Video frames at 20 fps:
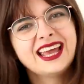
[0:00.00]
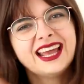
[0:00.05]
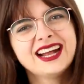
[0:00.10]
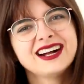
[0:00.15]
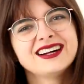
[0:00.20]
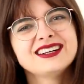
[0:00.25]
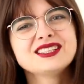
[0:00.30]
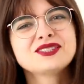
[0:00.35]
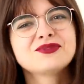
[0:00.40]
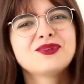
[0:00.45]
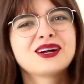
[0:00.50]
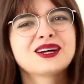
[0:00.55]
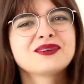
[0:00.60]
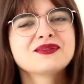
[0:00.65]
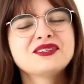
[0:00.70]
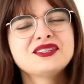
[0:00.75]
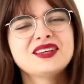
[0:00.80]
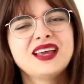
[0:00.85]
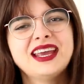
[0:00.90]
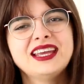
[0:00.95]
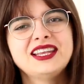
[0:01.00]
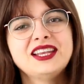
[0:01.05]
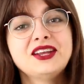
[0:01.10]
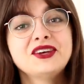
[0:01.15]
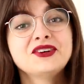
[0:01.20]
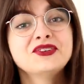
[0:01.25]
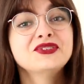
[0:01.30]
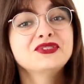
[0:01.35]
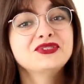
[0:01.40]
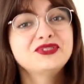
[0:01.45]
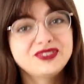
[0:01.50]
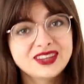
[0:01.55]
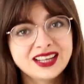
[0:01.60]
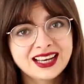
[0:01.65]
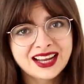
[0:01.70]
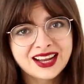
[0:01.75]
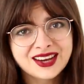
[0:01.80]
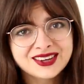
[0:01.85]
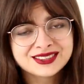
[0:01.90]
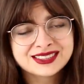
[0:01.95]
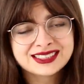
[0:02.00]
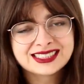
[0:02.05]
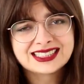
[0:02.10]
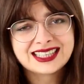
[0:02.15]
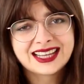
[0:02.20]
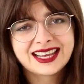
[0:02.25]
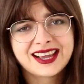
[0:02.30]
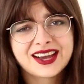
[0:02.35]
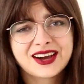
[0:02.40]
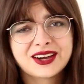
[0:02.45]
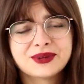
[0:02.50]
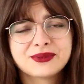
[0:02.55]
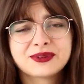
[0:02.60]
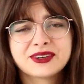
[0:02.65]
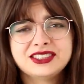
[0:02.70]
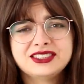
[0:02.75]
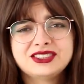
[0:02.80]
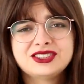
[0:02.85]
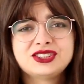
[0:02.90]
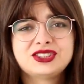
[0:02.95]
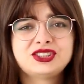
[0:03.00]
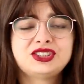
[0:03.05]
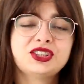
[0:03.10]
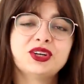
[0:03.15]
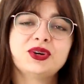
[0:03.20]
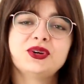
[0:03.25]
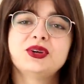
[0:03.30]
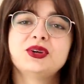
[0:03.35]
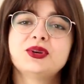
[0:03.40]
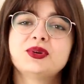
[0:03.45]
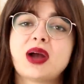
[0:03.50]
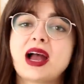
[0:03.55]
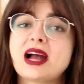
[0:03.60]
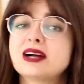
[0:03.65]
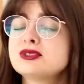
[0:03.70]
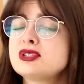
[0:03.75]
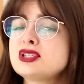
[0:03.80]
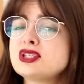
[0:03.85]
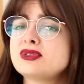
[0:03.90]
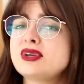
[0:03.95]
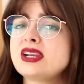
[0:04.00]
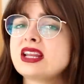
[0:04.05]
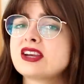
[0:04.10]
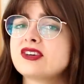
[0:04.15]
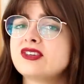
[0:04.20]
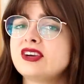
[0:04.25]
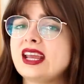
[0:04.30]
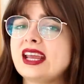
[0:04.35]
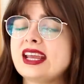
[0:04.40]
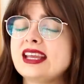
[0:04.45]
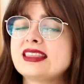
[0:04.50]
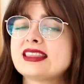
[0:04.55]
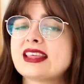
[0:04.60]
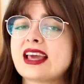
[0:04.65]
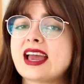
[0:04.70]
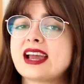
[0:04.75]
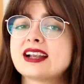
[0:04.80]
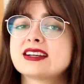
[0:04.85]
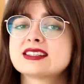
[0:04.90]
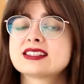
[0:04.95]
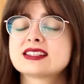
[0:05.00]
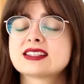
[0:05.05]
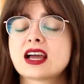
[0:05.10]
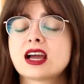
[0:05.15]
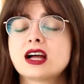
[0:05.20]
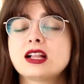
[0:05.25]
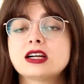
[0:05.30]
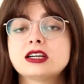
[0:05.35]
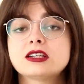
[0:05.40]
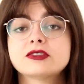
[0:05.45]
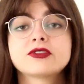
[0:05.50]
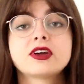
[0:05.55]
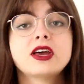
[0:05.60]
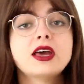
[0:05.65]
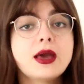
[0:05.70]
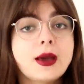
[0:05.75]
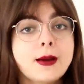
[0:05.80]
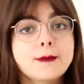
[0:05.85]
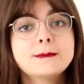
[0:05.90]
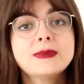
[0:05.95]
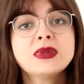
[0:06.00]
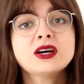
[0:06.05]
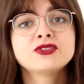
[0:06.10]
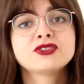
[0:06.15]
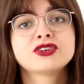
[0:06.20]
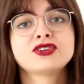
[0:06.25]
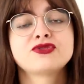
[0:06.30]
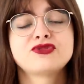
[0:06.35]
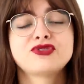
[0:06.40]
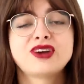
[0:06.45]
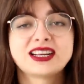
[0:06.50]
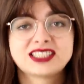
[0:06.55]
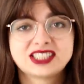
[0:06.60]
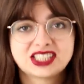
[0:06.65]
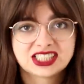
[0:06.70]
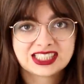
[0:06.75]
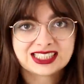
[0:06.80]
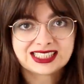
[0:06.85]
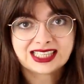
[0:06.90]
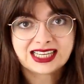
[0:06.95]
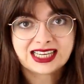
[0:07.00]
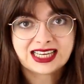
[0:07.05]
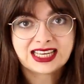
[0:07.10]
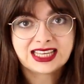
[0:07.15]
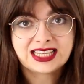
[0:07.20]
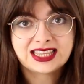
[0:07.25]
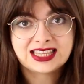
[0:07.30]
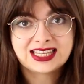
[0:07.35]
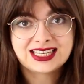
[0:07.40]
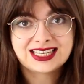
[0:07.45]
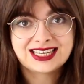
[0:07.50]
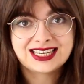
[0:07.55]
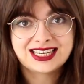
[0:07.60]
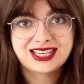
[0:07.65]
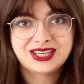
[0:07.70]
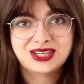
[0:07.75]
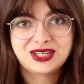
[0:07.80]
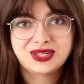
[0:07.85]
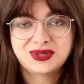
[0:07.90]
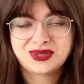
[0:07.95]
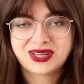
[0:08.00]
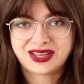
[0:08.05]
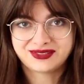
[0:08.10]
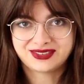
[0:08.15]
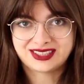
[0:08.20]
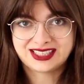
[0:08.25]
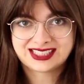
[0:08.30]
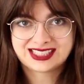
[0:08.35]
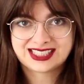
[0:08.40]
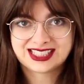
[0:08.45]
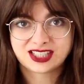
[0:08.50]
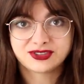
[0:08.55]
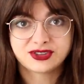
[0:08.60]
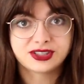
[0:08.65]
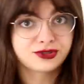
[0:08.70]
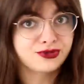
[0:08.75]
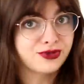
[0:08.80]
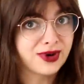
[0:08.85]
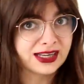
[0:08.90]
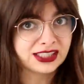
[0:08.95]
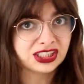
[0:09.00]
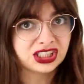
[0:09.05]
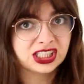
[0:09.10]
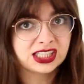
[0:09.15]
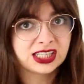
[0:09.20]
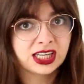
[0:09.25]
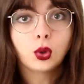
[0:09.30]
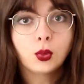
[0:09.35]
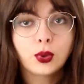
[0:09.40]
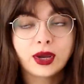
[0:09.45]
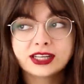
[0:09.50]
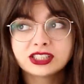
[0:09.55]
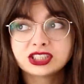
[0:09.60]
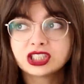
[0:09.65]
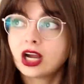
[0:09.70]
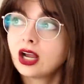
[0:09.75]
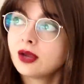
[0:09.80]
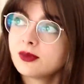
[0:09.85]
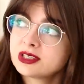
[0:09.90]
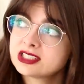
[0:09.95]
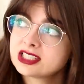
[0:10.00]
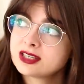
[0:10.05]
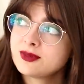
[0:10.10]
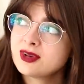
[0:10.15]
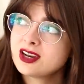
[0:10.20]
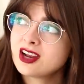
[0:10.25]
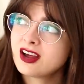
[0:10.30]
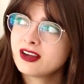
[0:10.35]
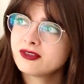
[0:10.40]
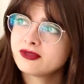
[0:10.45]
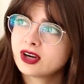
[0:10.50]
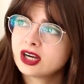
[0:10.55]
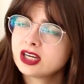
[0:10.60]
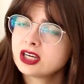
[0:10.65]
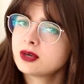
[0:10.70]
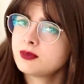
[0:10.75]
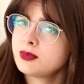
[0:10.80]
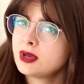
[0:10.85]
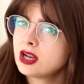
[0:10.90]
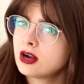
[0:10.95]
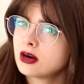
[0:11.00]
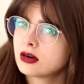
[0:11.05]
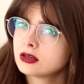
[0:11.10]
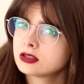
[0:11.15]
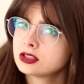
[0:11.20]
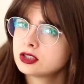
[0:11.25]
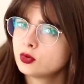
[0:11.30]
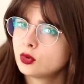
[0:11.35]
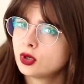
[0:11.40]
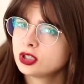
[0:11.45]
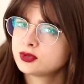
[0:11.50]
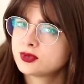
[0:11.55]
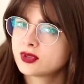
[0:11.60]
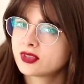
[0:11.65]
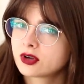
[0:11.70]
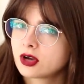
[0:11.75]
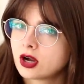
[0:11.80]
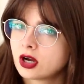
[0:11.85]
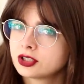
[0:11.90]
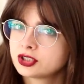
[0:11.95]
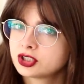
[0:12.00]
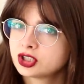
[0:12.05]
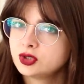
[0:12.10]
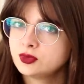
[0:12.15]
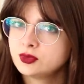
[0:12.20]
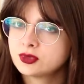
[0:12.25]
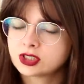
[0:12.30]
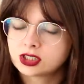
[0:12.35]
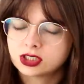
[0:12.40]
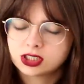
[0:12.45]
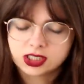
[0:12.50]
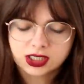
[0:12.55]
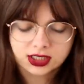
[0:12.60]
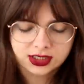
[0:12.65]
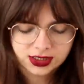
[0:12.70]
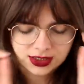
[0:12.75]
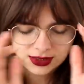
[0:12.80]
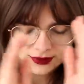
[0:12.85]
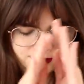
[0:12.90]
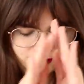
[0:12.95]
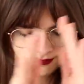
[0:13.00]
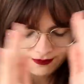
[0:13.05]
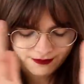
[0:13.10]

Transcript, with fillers: Hey guys, welcome to a new video. Today I'm going to show you how to recreate the hairstyle of Mildred Ratched in the new Netflix series Ratched, which I must admit I find a bit hard to watch but the costumes are just